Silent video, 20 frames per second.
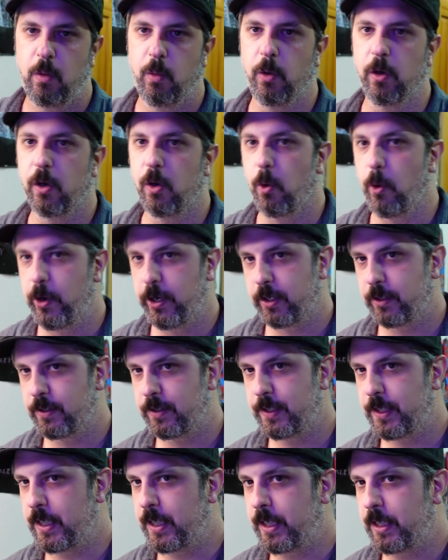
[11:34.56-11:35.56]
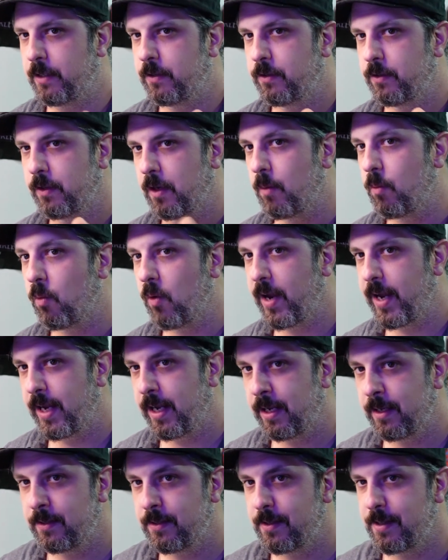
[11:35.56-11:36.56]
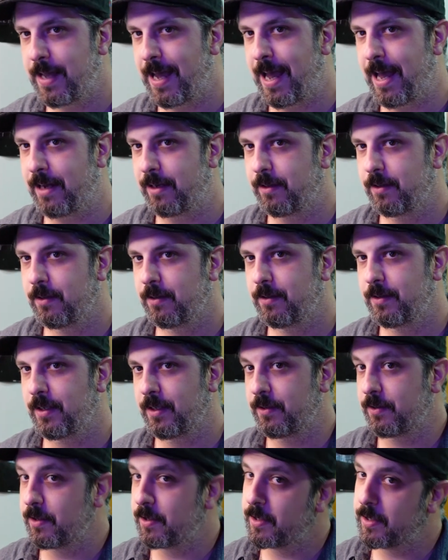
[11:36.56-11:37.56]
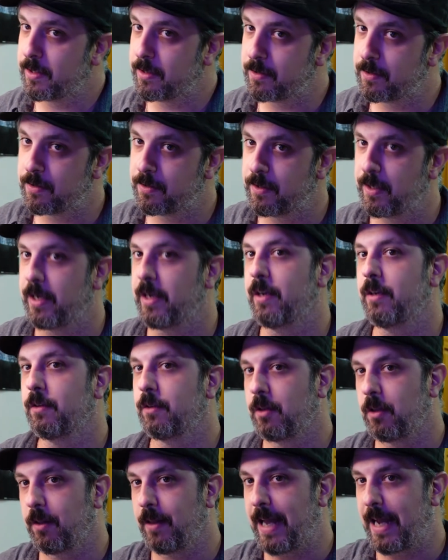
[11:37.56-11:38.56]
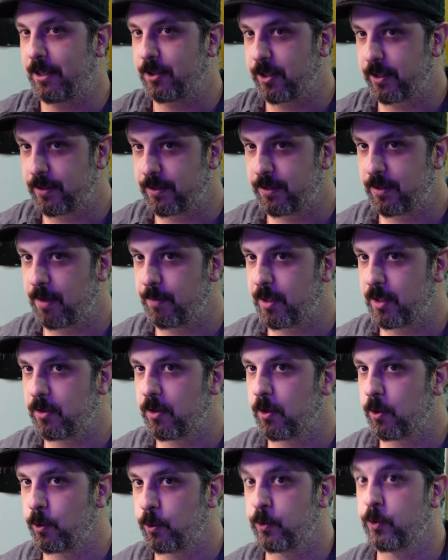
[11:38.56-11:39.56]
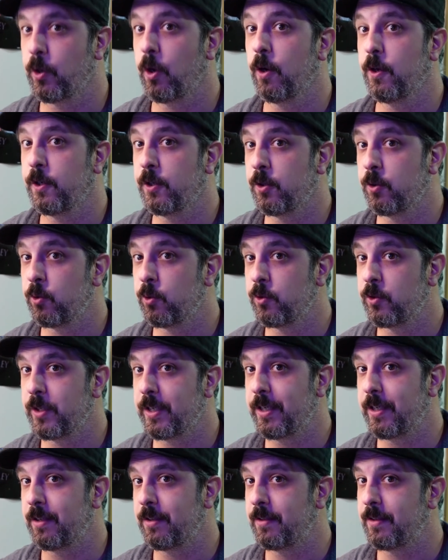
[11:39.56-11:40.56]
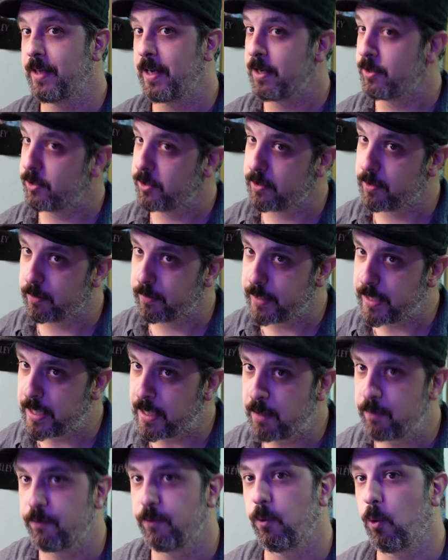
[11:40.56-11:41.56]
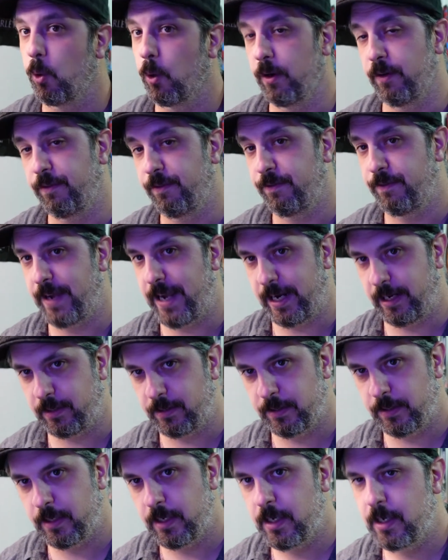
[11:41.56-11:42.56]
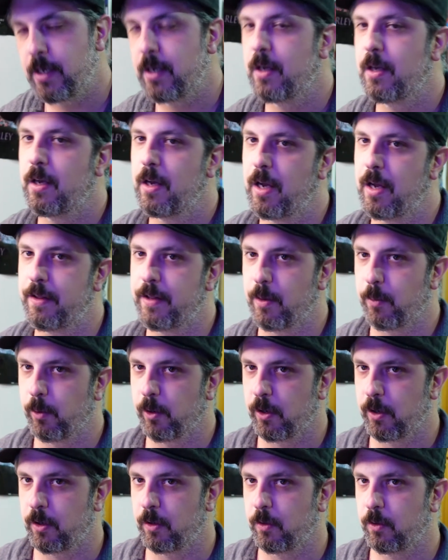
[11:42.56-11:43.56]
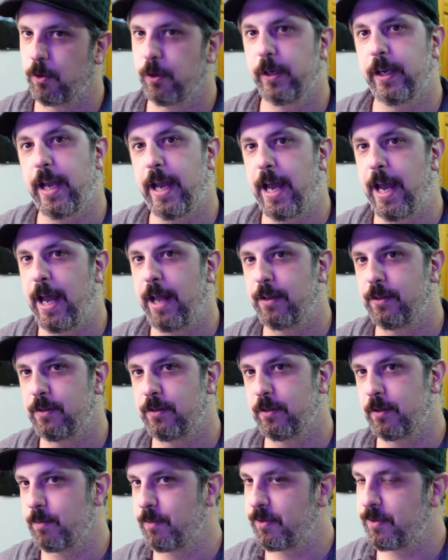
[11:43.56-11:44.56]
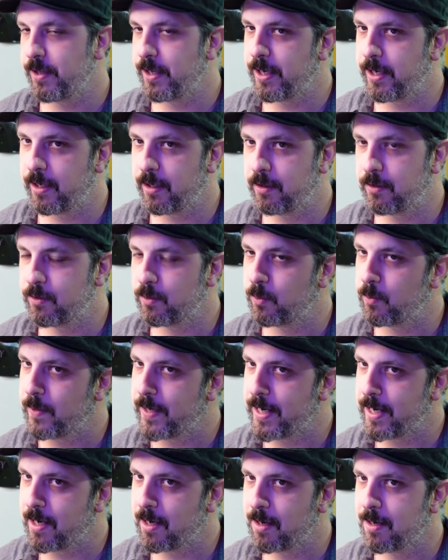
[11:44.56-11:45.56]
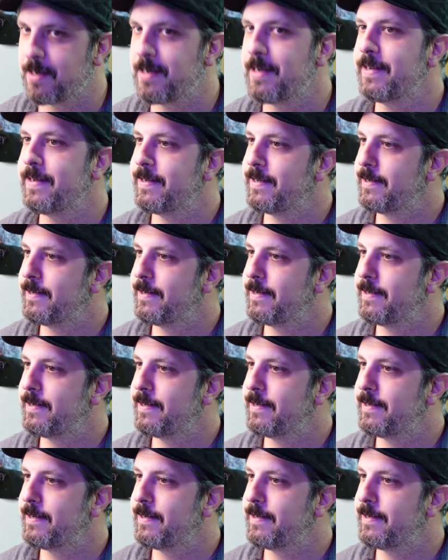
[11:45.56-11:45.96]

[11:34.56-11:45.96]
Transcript: We're going to see some ways that dissonance and clashing semitones are used intentionally for effect. And then we're going to look at some things where